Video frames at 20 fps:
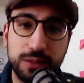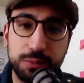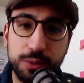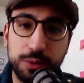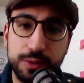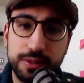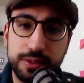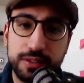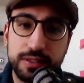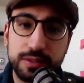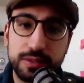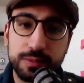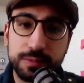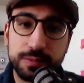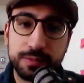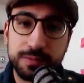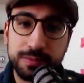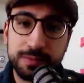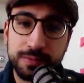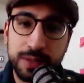box.
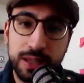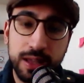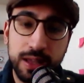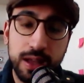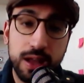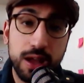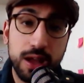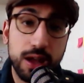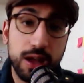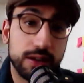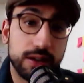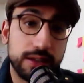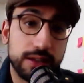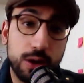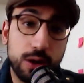Now,